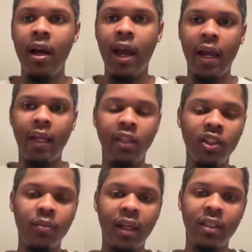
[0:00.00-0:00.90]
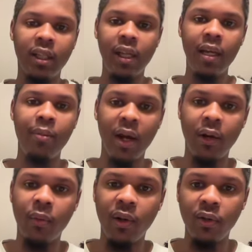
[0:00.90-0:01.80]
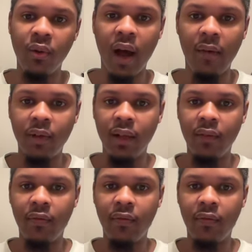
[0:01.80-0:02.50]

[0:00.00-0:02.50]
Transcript: And it just makes the league better when you have to